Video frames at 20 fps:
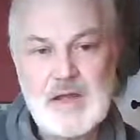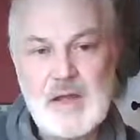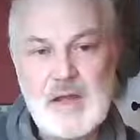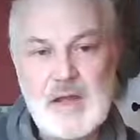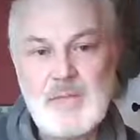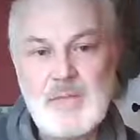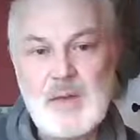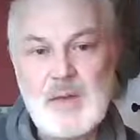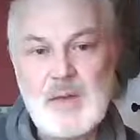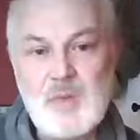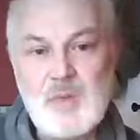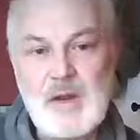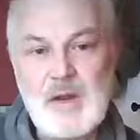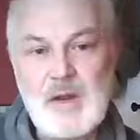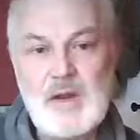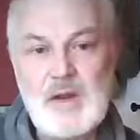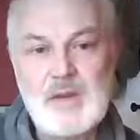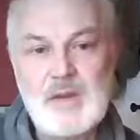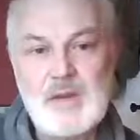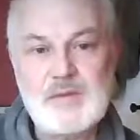And my
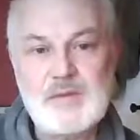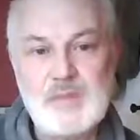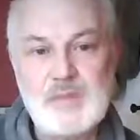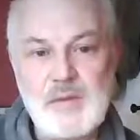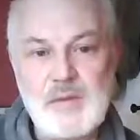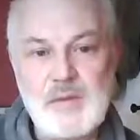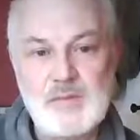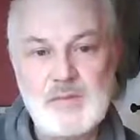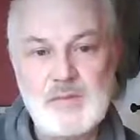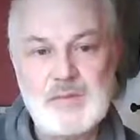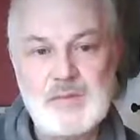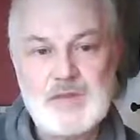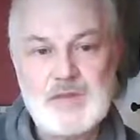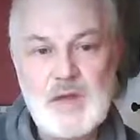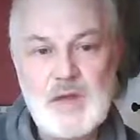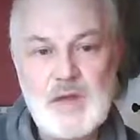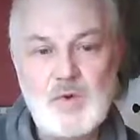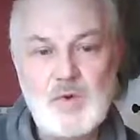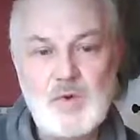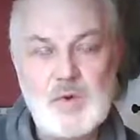worry at the moment,
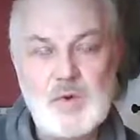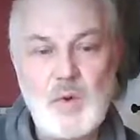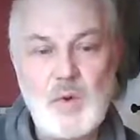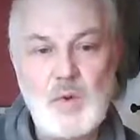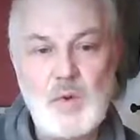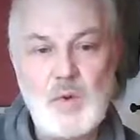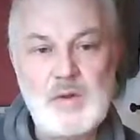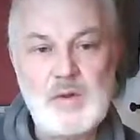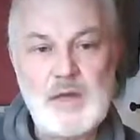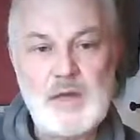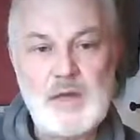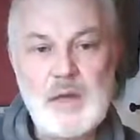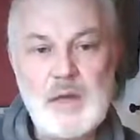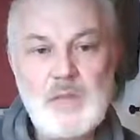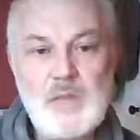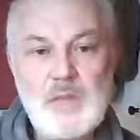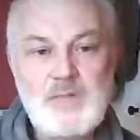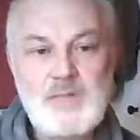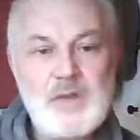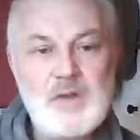with all the
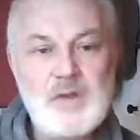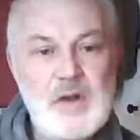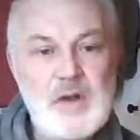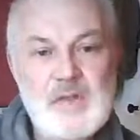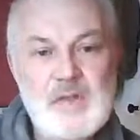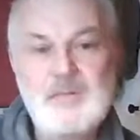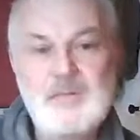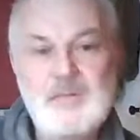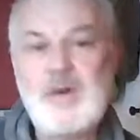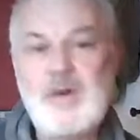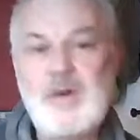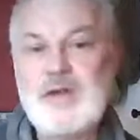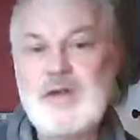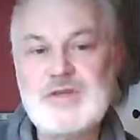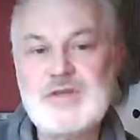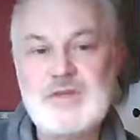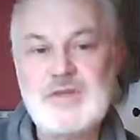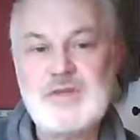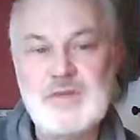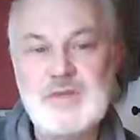
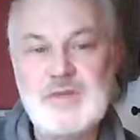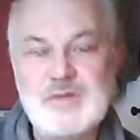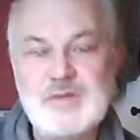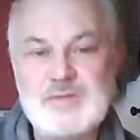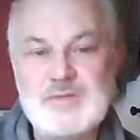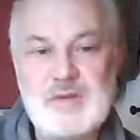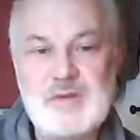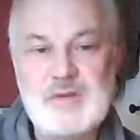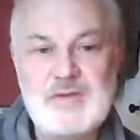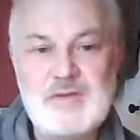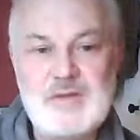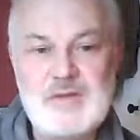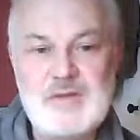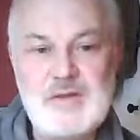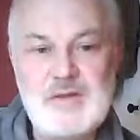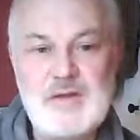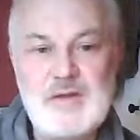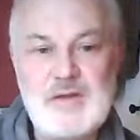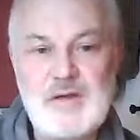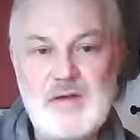proliferation of conspiracy
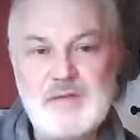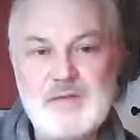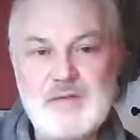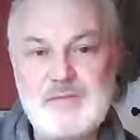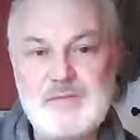theories,